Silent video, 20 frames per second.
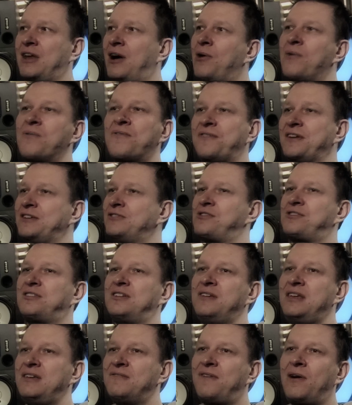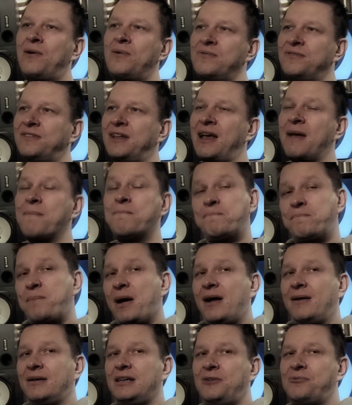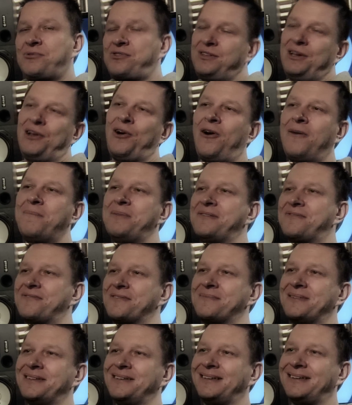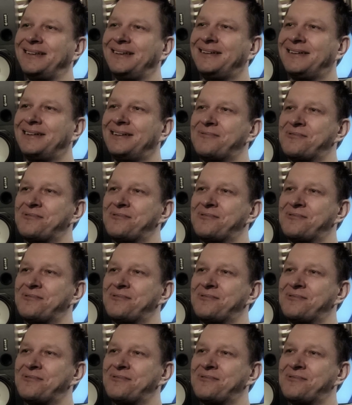whole thing just evolved that. But it was still a hobby for me, you know. It